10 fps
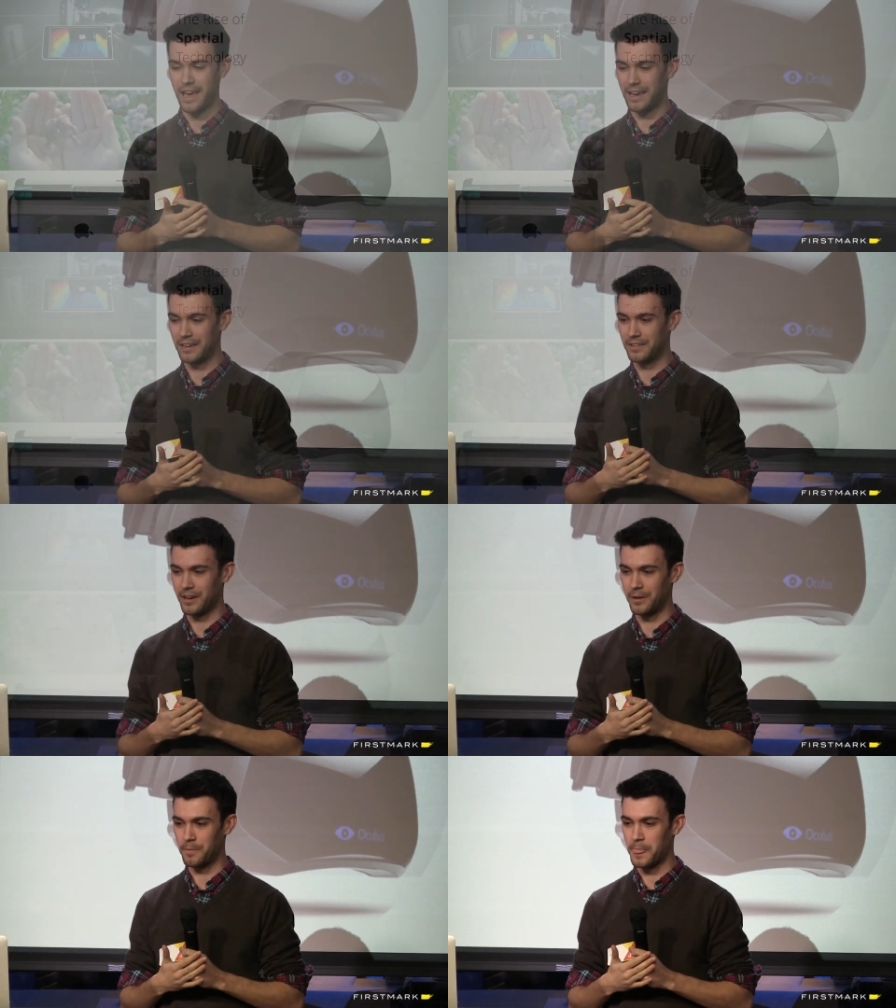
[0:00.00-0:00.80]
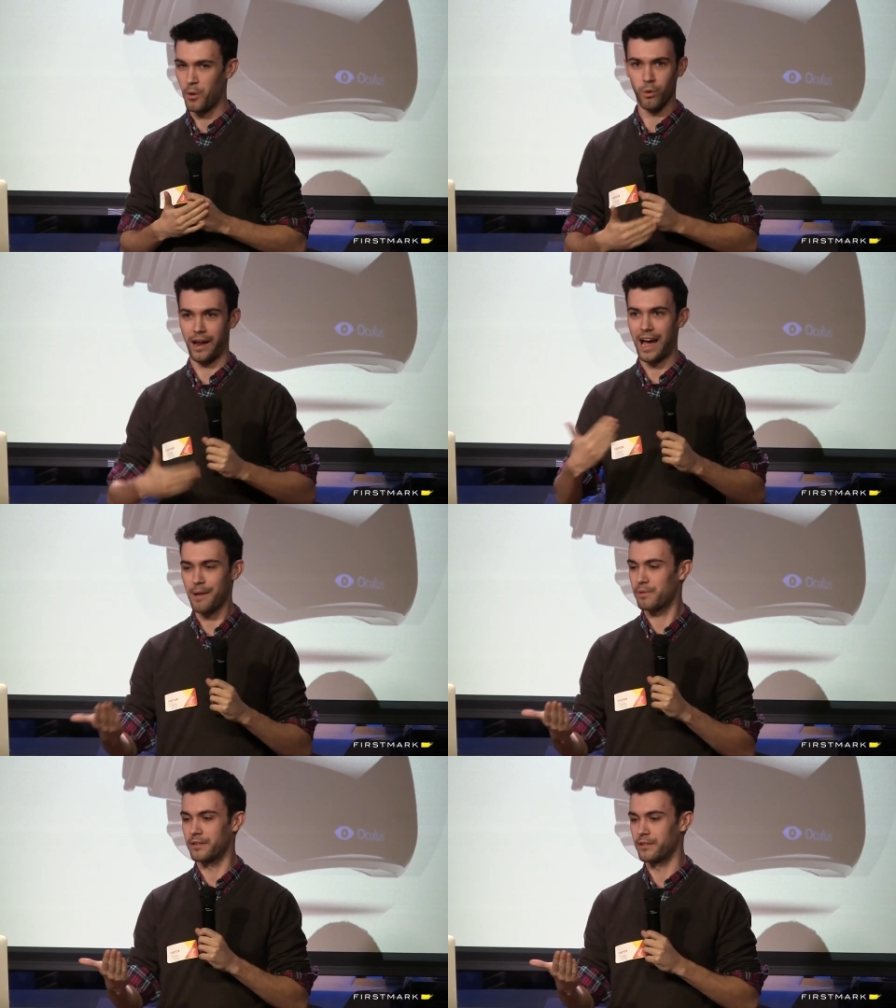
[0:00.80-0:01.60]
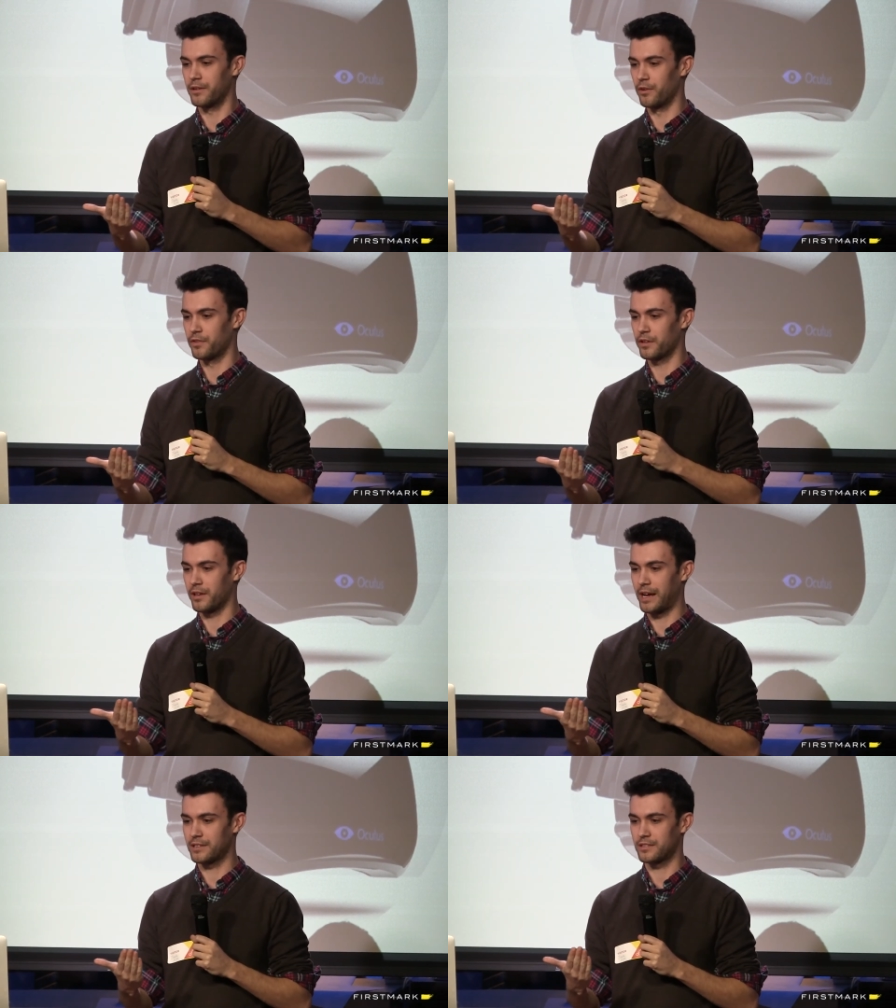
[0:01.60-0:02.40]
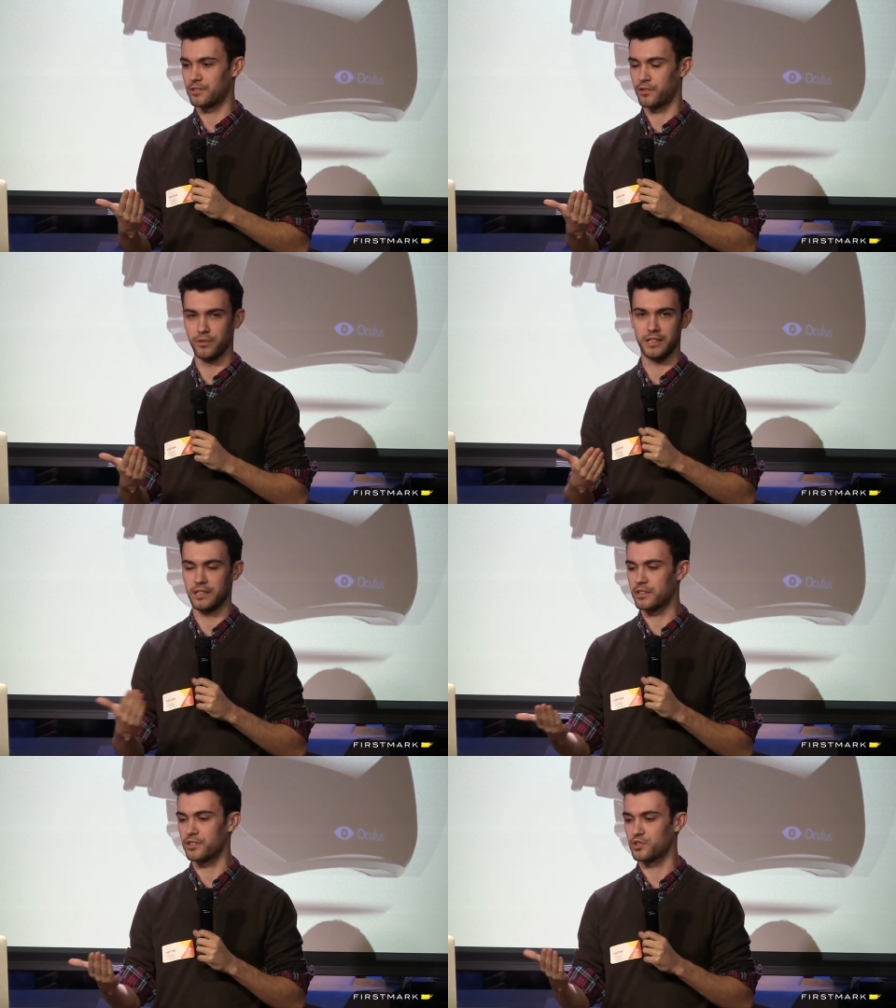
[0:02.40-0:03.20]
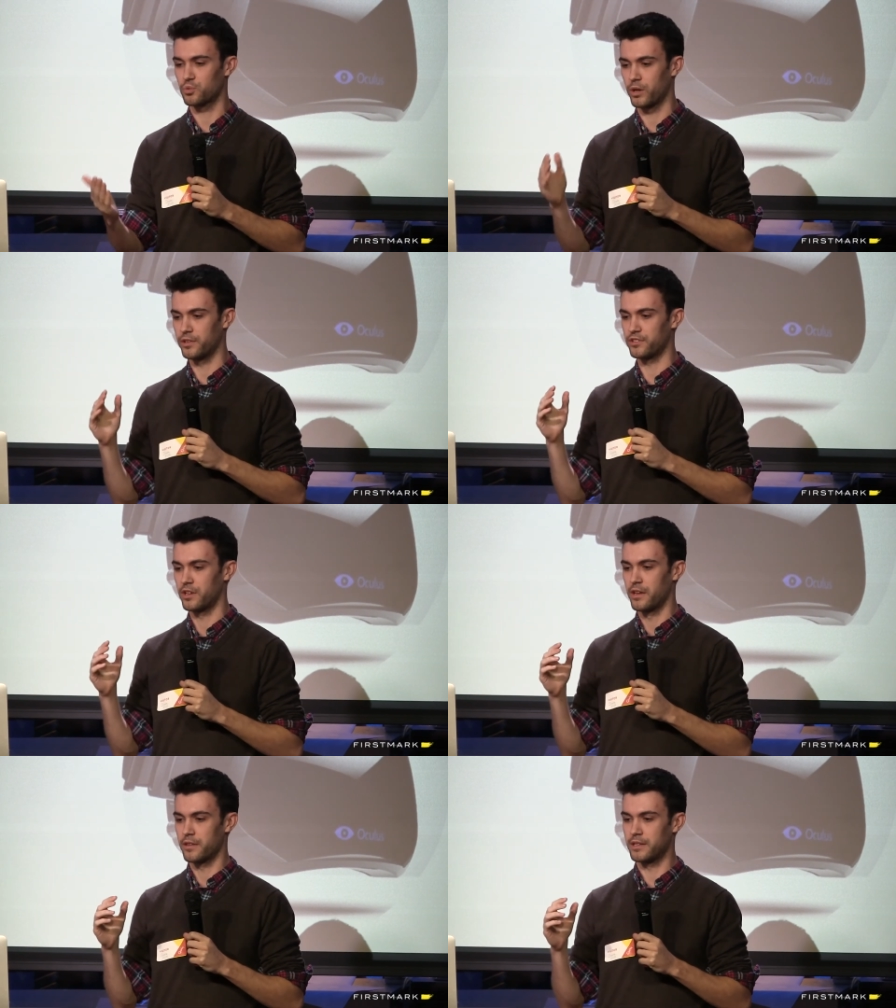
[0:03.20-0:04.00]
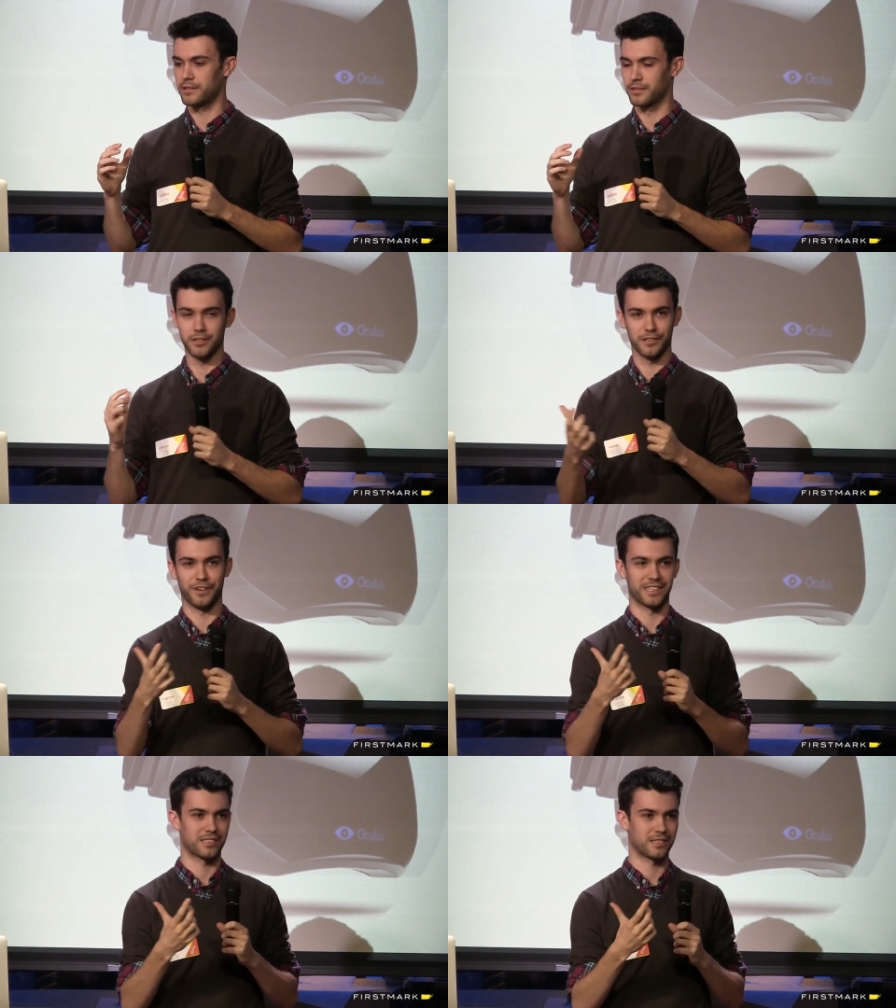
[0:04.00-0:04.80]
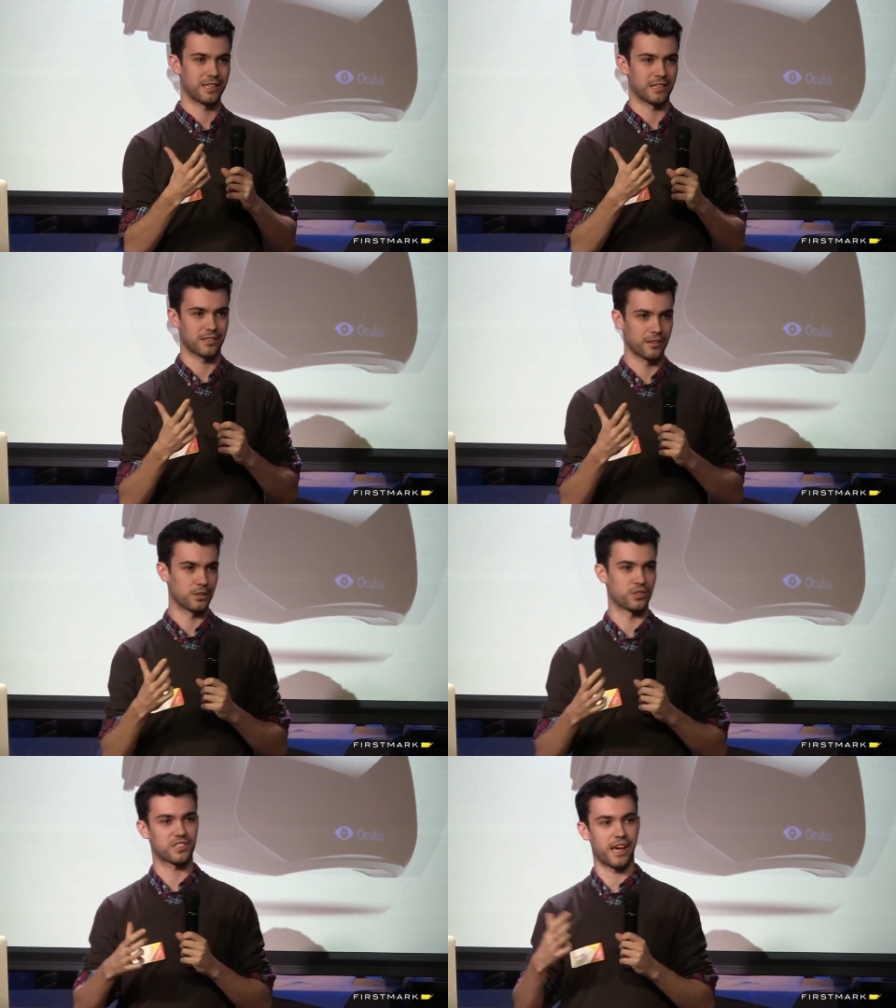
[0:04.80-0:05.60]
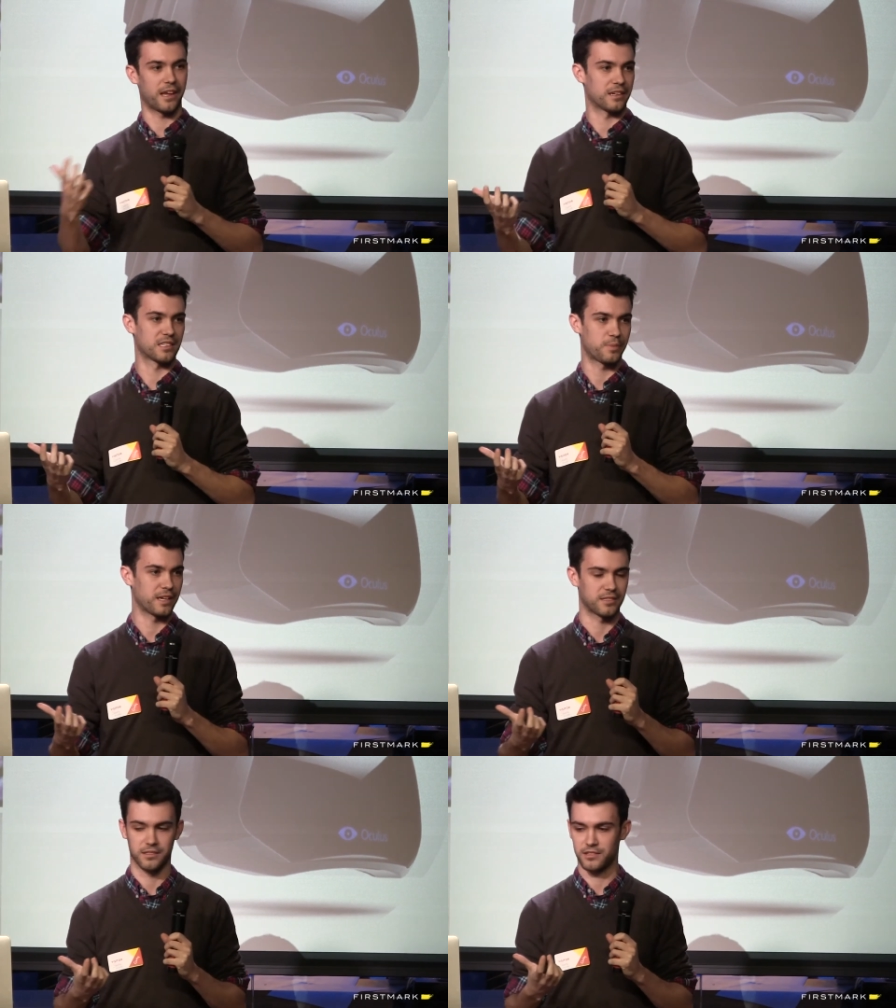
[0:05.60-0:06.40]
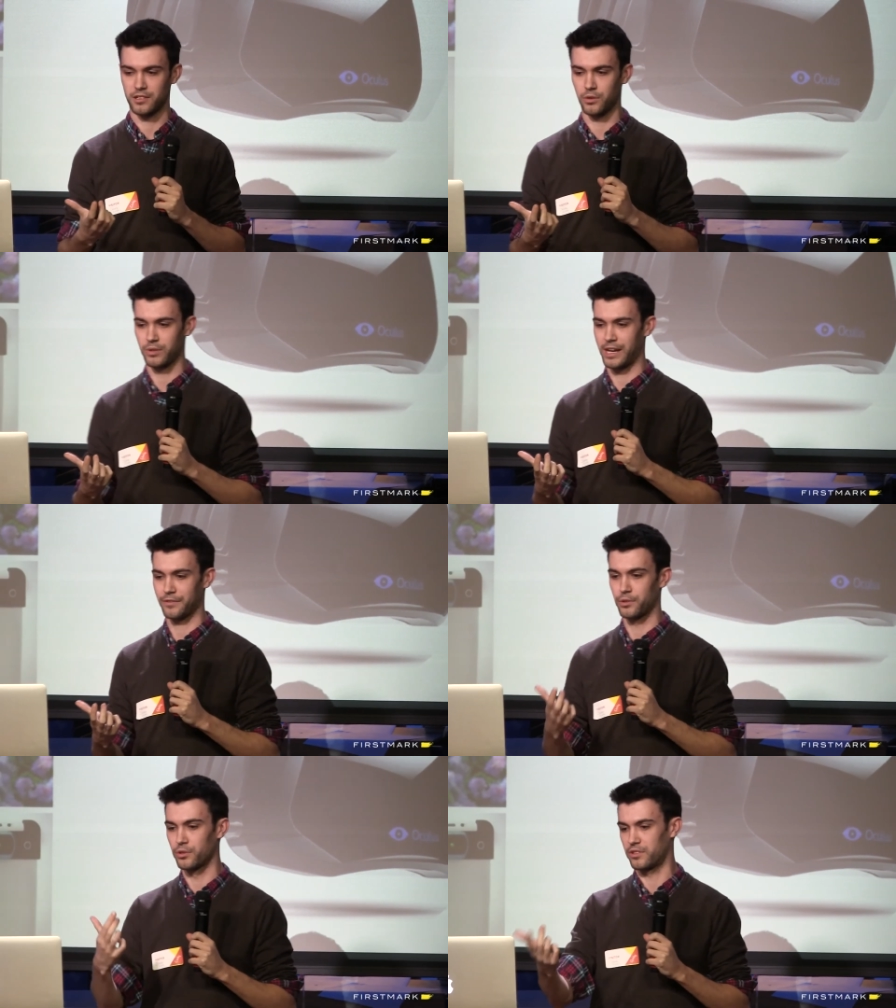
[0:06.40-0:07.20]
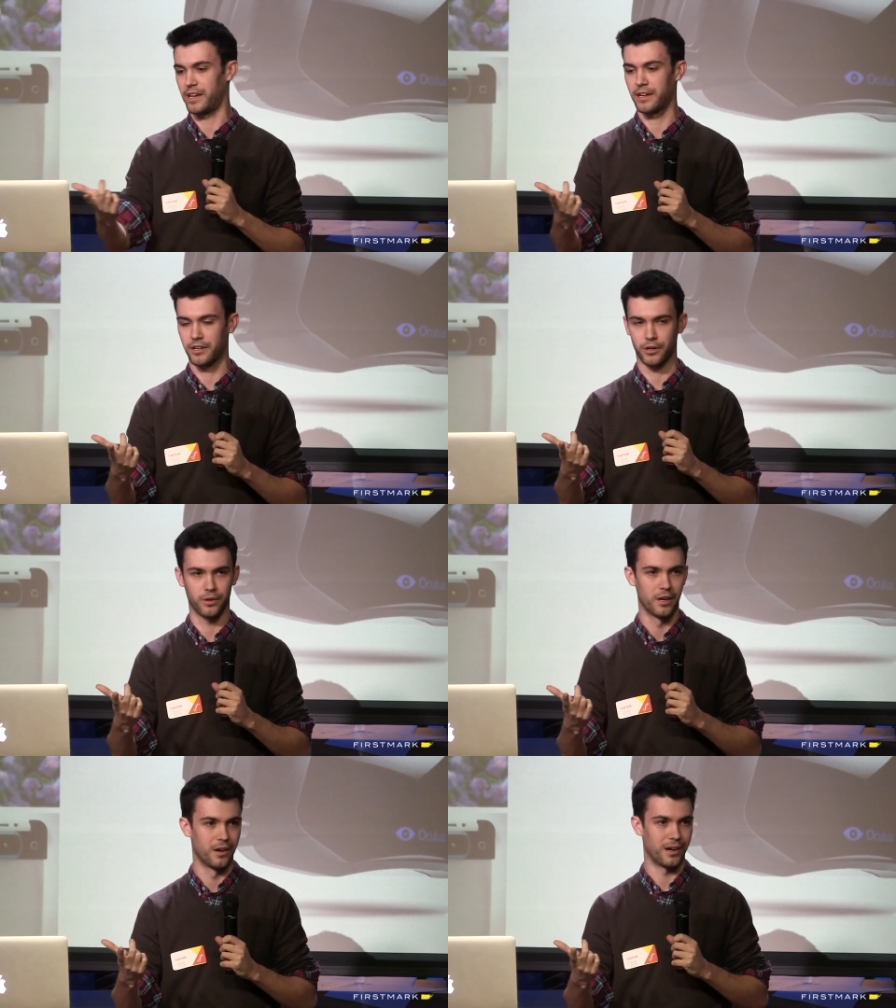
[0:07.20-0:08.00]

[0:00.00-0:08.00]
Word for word: And um, what happened over the last three years was these little devices that suddenly were scanning spaces. So we have Google Tango.